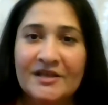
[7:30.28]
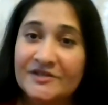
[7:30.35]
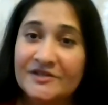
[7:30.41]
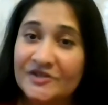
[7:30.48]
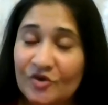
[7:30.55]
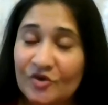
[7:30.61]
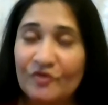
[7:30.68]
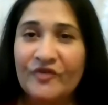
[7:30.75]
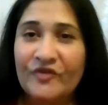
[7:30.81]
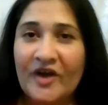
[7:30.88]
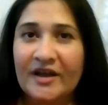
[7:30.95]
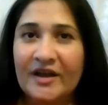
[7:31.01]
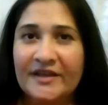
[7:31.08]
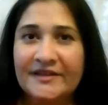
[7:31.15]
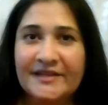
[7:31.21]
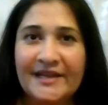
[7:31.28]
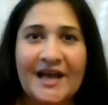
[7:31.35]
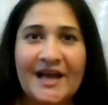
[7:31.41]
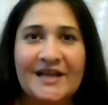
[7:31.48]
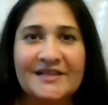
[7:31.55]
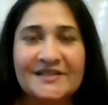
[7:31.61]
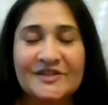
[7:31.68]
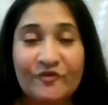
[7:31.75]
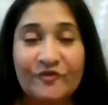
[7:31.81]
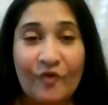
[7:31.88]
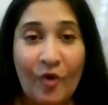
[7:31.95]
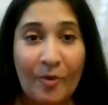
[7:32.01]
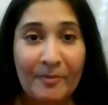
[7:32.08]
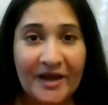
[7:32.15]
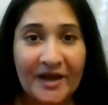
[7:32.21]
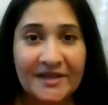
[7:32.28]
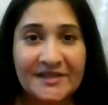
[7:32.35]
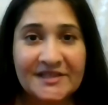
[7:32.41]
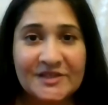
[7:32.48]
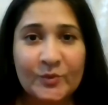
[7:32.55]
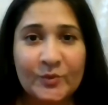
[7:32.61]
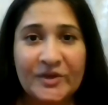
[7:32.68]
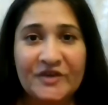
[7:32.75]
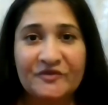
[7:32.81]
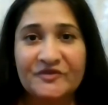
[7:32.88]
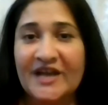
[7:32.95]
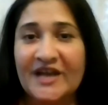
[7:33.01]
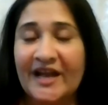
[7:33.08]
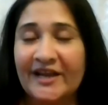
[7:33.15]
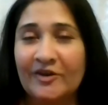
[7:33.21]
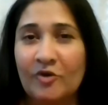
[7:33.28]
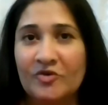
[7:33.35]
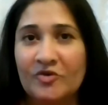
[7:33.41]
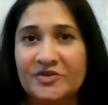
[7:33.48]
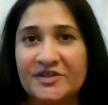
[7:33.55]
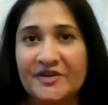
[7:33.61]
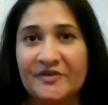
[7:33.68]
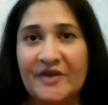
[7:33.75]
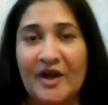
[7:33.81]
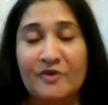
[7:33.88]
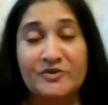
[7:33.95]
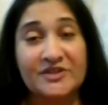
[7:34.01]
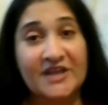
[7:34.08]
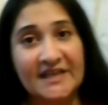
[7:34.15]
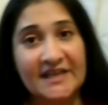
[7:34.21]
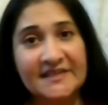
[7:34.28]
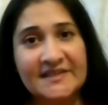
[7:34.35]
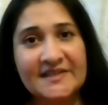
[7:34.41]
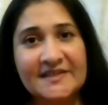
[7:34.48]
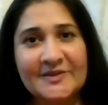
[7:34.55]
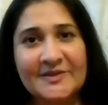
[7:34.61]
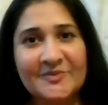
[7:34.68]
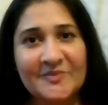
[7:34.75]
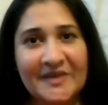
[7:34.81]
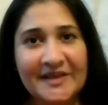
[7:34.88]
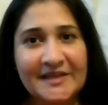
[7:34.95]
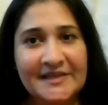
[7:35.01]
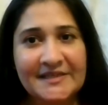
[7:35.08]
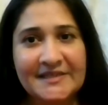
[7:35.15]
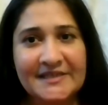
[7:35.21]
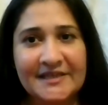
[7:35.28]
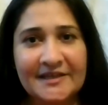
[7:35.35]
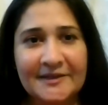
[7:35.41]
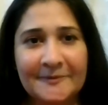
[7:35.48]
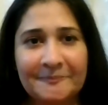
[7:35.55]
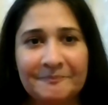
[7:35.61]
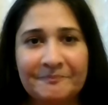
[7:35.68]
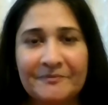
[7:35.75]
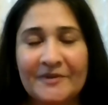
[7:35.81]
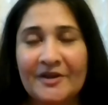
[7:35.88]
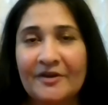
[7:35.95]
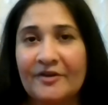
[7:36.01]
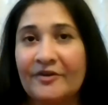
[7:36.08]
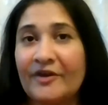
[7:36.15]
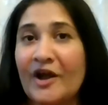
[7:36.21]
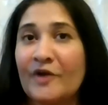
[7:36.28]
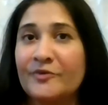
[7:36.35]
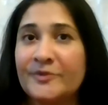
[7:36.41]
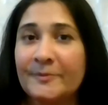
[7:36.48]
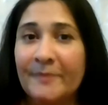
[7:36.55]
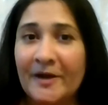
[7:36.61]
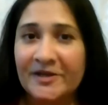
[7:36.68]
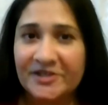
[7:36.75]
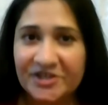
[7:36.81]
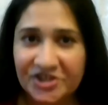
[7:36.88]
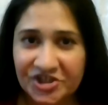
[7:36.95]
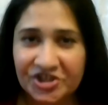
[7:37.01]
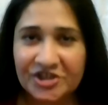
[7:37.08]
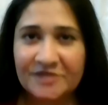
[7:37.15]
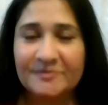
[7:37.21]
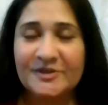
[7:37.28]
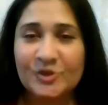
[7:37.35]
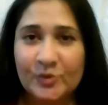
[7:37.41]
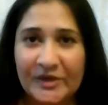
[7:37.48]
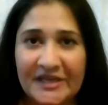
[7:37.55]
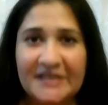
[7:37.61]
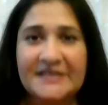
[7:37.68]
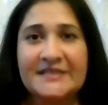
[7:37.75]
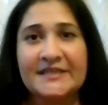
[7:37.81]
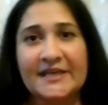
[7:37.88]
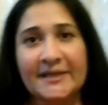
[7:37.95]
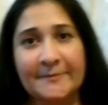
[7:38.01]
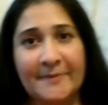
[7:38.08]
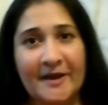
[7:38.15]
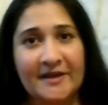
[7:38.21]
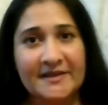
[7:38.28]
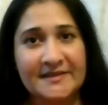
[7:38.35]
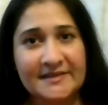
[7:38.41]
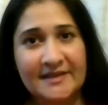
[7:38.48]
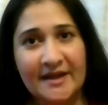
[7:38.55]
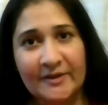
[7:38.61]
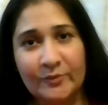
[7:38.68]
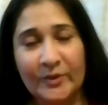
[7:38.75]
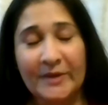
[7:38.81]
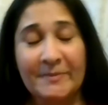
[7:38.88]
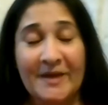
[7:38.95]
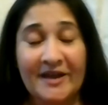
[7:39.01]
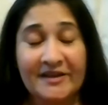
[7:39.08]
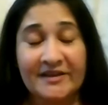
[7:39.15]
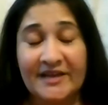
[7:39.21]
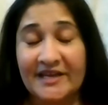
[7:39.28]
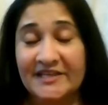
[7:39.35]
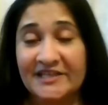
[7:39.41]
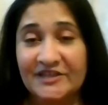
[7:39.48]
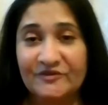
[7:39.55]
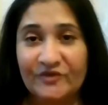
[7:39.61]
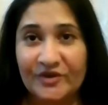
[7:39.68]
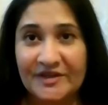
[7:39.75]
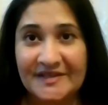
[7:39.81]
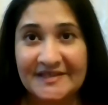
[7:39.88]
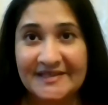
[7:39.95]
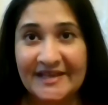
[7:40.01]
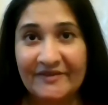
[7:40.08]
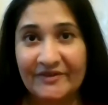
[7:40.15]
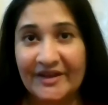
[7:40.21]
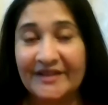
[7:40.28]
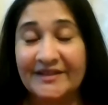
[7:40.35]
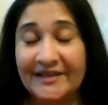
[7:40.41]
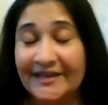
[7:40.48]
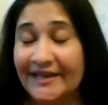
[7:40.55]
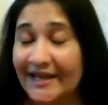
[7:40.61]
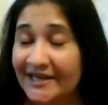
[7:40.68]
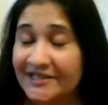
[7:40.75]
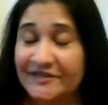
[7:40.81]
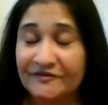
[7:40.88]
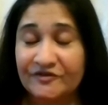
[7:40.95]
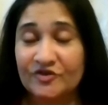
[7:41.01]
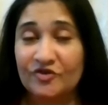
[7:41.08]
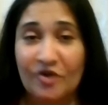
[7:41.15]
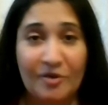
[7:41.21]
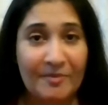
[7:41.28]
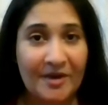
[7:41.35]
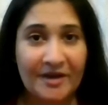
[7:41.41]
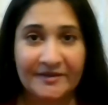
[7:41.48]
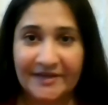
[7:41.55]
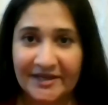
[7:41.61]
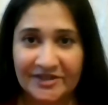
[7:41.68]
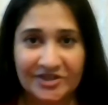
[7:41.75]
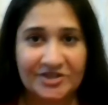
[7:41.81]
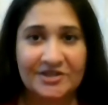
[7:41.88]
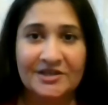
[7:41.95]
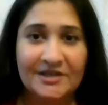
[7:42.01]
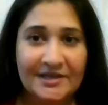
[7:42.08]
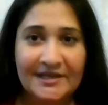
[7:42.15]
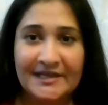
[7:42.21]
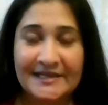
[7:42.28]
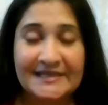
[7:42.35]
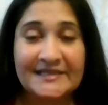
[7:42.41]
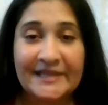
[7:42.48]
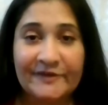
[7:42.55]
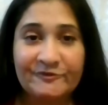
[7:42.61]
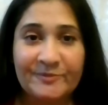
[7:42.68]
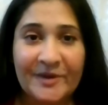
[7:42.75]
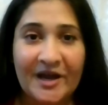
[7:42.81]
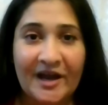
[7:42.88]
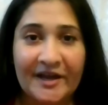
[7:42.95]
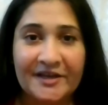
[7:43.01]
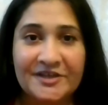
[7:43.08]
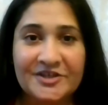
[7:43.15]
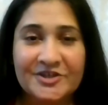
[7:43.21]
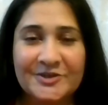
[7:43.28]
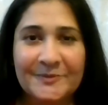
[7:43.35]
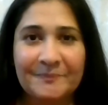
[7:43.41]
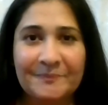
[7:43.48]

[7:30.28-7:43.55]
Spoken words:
So far in the last 4 months, we've dialogued around casteism in India, around the partition between India and Pakistan way back in 1947 and the collective trauma that it's left behind.